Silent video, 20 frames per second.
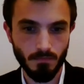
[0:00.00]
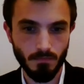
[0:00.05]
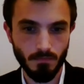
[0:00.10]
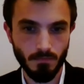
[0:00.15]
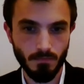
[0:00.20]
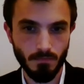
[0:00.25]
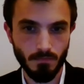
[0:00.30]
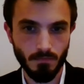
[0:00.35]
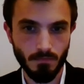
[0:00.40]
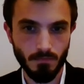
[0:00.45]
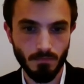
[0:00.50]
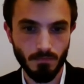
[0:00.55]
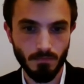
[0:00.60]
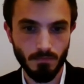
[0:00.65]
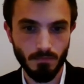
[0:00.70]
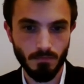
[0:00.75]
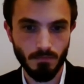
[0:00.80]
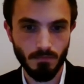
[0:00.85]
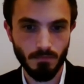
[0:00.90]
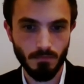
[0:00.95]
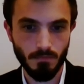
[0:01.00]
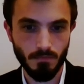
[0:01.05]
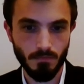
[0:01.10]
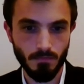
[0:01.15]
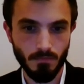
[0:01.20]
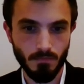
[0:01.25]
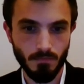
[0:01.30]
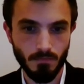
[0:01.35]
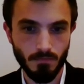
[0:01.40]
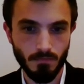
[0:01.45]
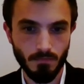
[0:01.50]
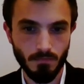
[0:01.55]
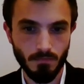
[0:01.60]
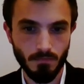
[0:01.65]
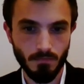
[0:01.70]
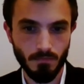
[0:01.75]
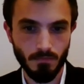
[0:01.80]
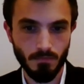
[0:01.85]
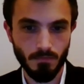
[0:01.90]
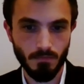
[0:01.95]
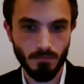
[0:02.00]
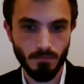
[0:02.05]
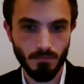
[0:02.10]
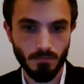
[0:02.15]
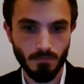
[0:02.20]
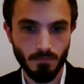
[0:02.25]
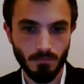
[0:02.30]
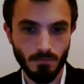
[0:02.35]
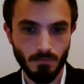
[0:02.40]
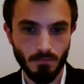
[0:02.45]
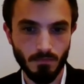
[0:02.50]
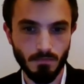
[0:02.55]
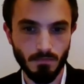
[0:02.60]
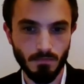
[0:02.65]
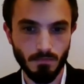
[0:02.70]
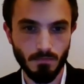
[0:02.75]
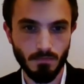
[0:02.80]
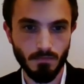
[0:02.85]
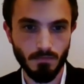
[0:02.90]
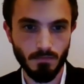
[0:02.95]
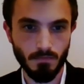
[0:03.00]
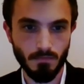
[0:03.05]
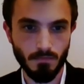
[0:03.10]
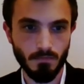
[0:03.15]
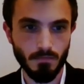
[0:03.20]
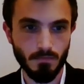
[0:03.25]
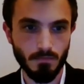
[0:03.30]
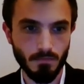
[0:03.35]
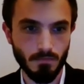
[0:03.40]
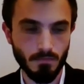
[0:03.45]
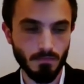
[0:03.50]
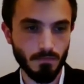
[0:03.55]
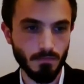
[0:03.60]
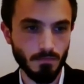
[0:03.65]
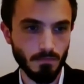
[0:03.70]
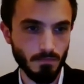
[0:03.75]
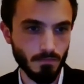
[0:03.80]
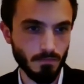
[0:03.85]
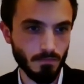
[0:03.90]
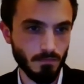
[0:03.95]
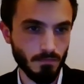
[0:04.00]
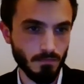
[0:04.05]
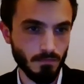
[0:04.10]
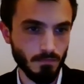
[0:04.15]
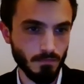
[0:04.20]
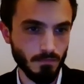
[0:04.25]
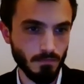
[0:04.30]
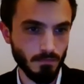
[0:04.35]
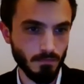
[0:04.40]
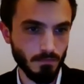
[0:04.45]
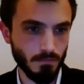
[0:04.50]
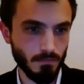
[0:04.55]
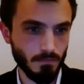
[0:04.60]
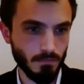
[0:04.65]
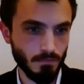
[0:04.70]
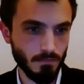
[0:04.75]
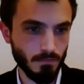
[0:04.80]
(not speaking)